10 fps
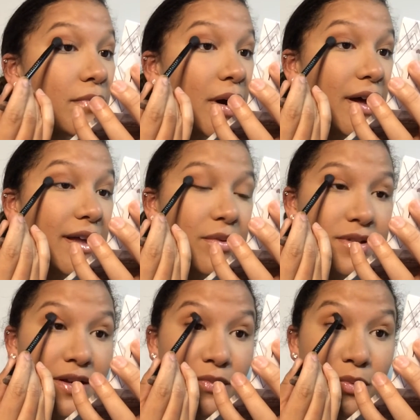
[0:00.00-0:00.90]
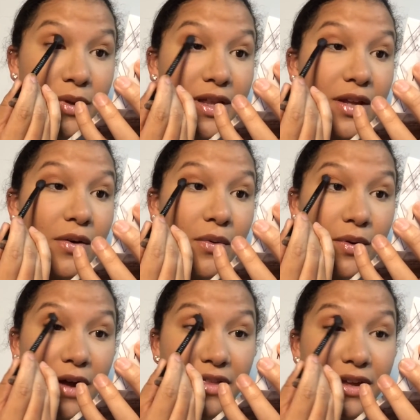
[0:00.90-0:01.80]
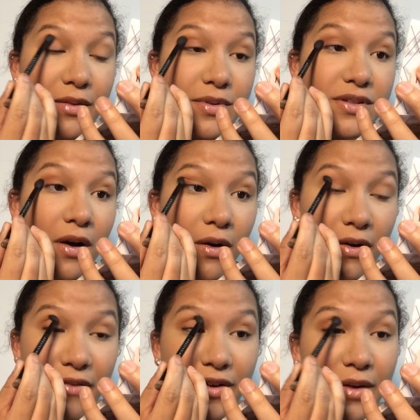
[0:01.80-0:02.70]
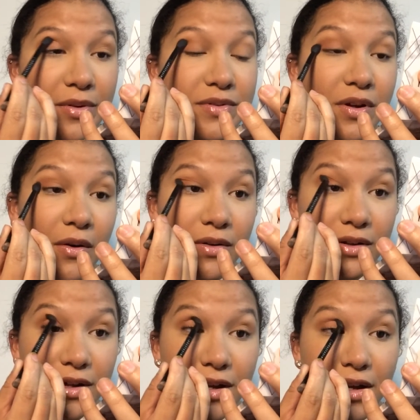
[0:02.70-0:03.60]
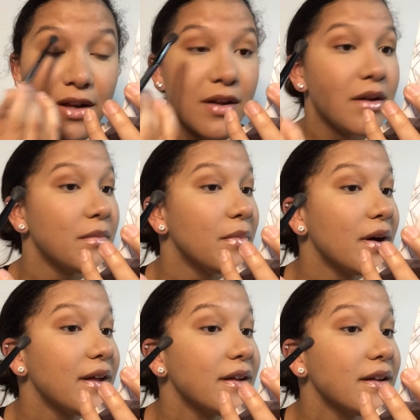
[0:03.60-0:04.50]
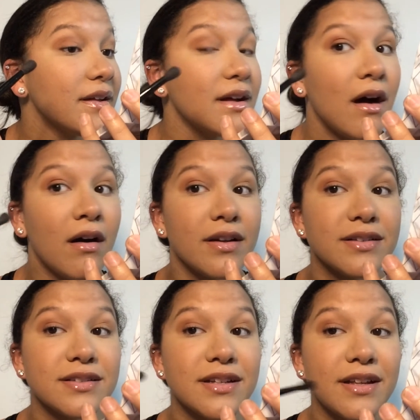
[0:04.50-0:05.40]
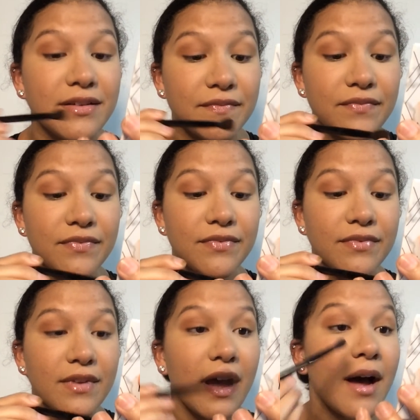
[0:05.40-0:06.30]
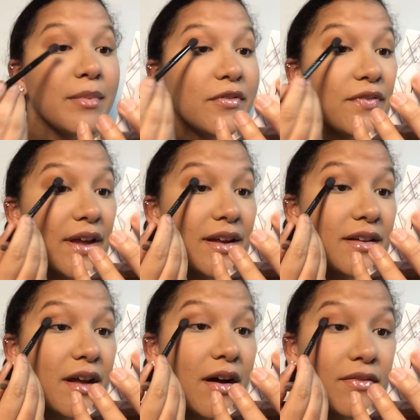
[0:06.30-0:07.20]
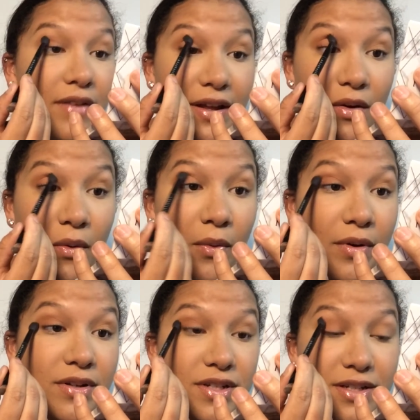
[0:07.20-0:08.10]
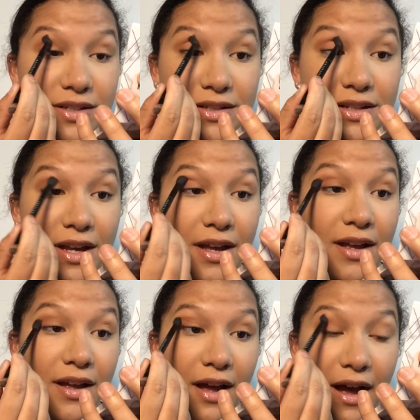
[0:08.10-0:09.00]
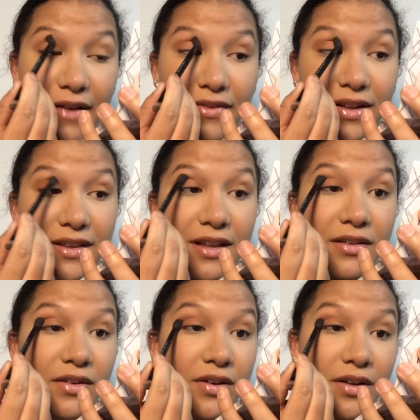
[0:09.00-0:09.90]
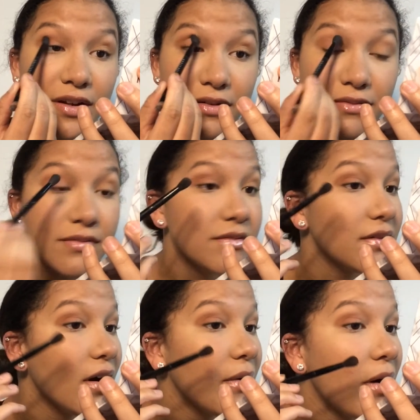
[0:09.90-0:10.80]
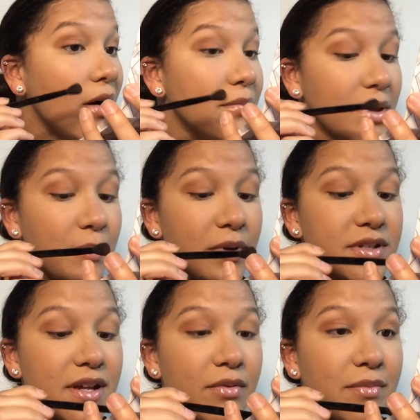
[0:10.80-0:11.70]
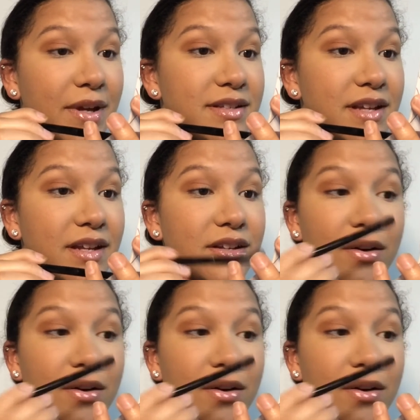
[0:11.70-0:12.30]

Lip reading: but it was like really orange. I think it was called, I forgot what it was called, but honestly, I'm a fan of like oranges. I feel like they look good on me per se with my skin